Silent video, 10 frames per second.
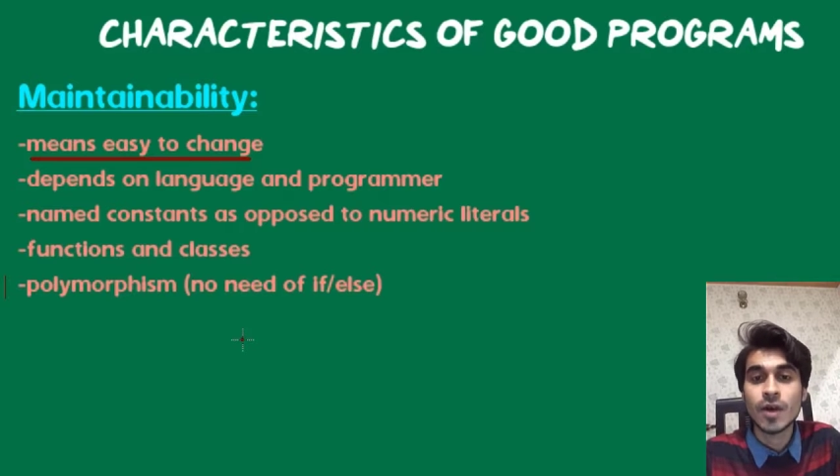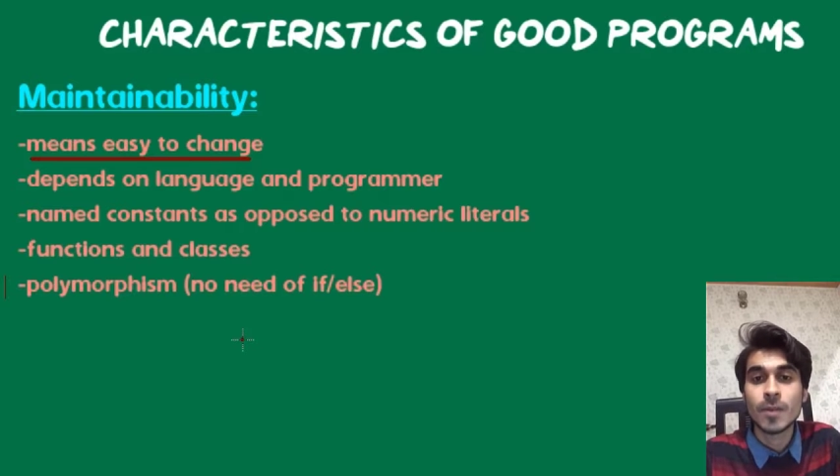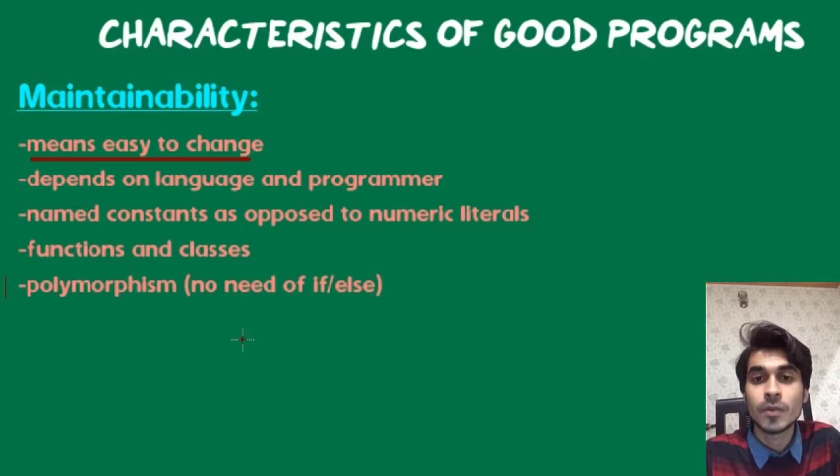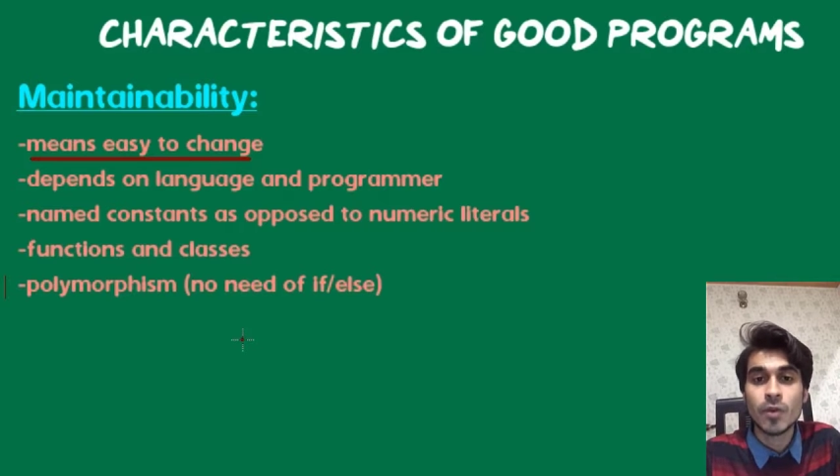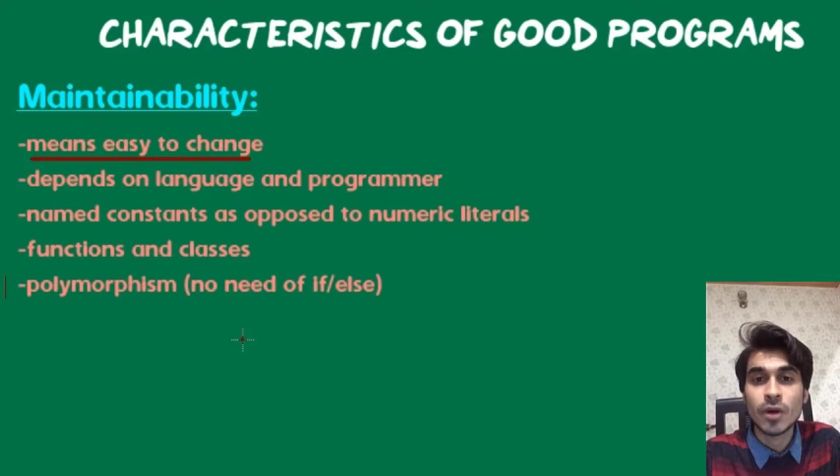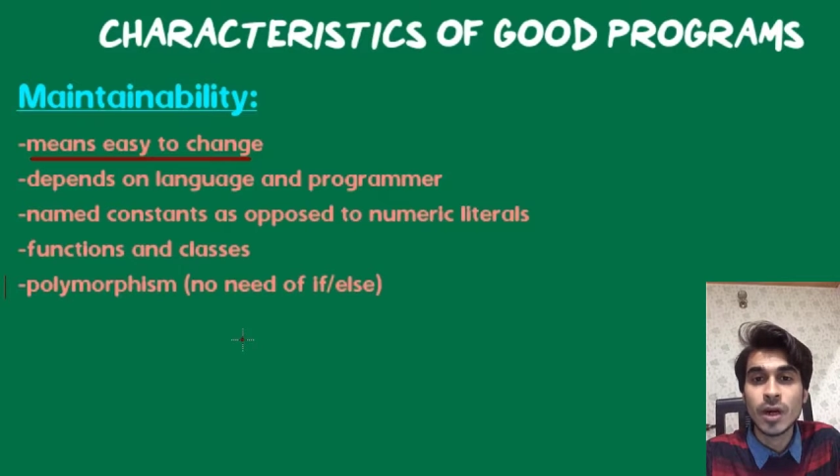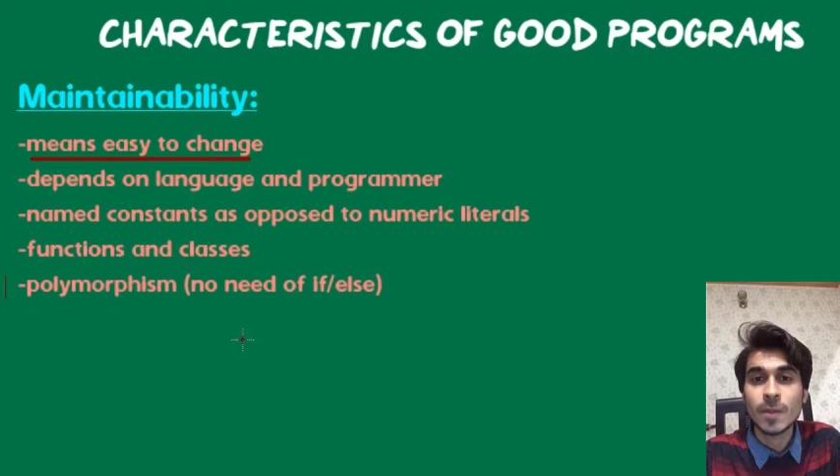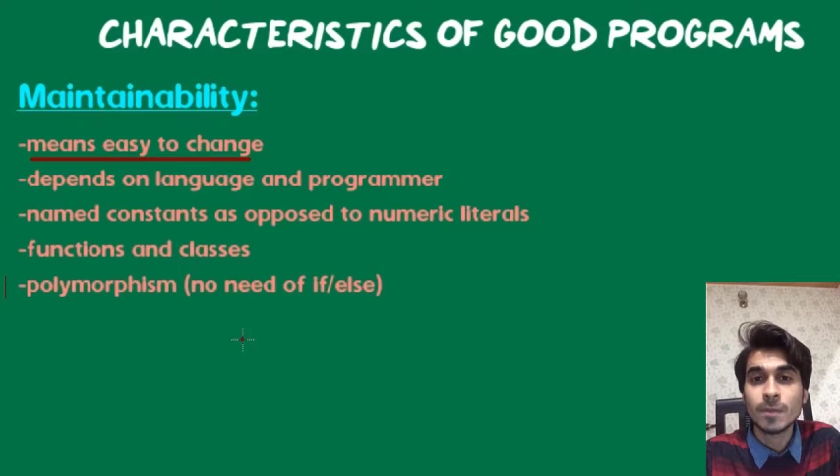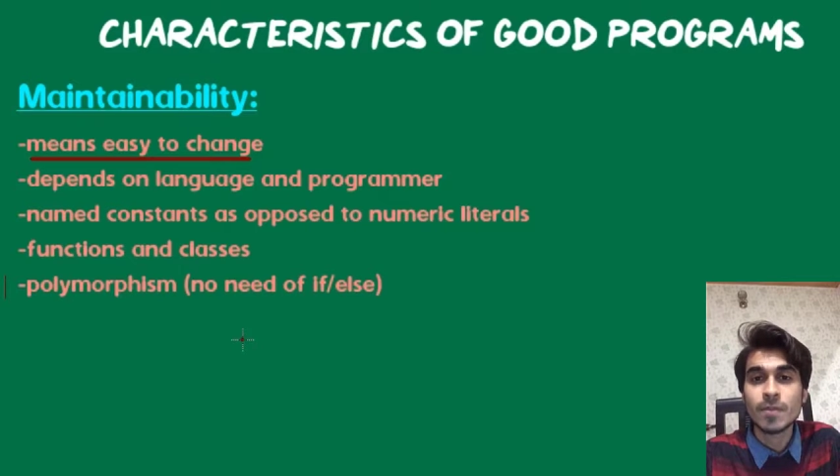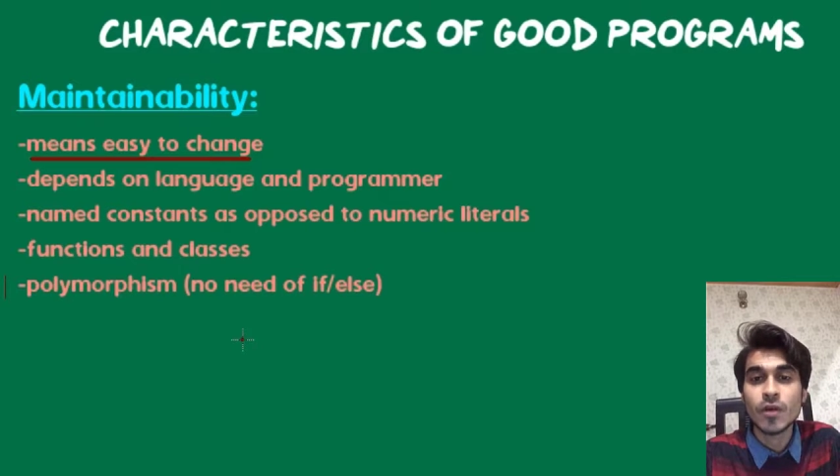a
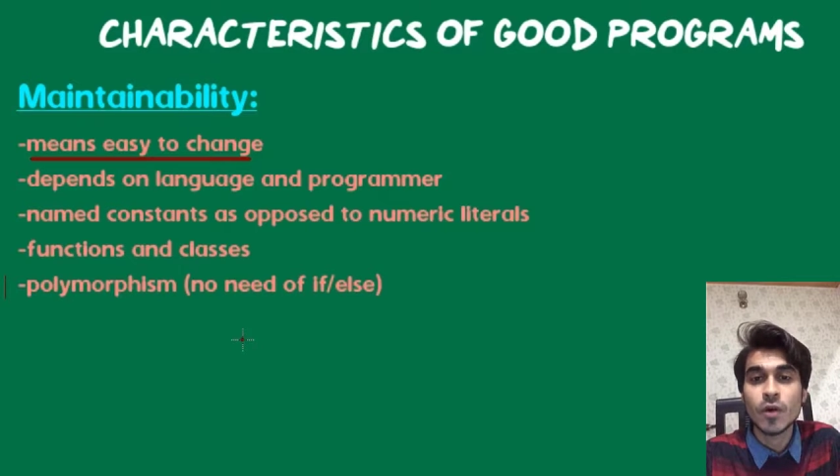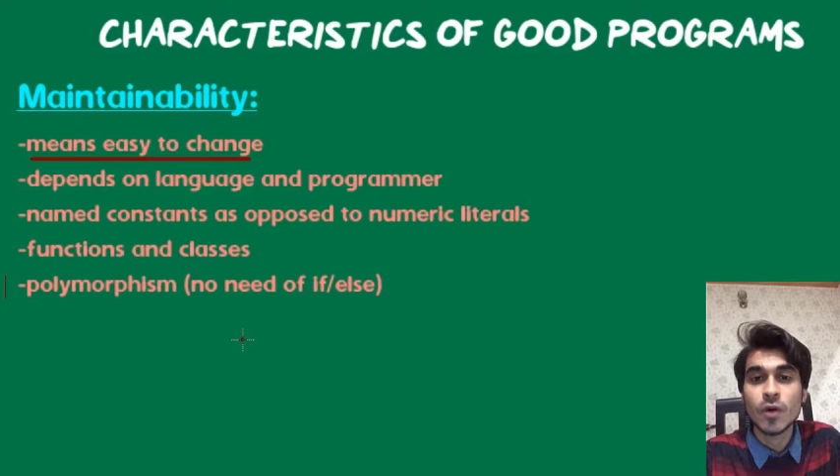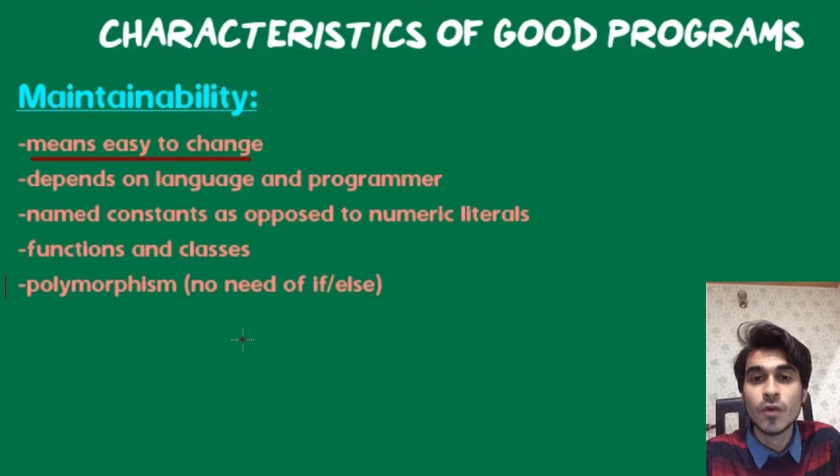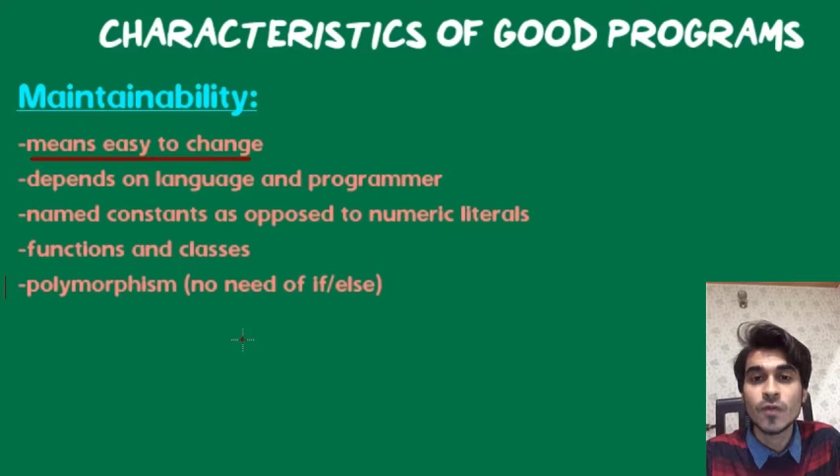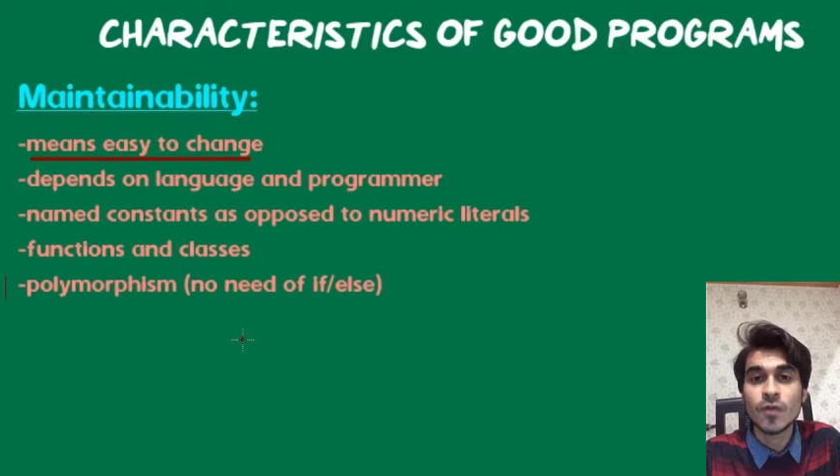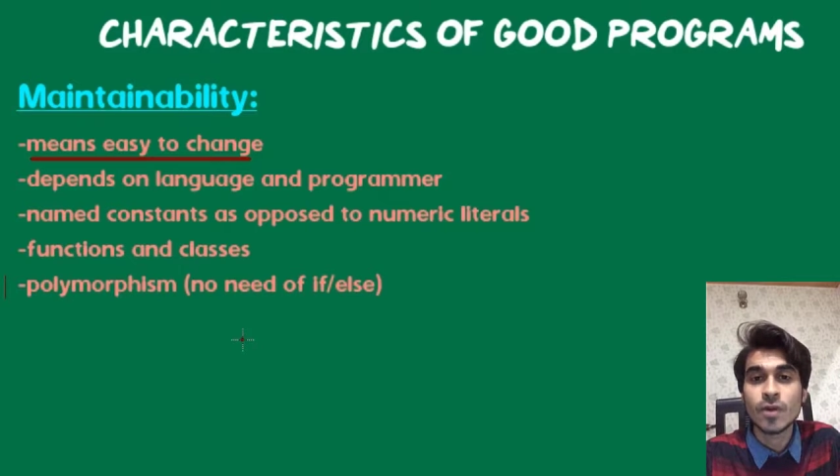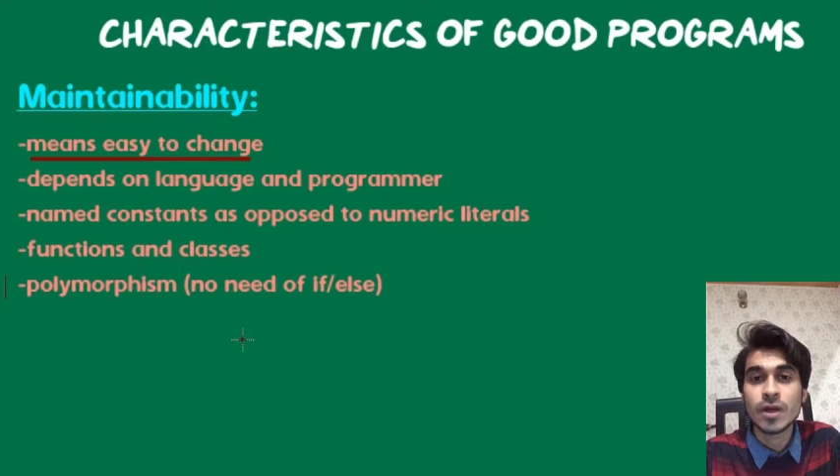program of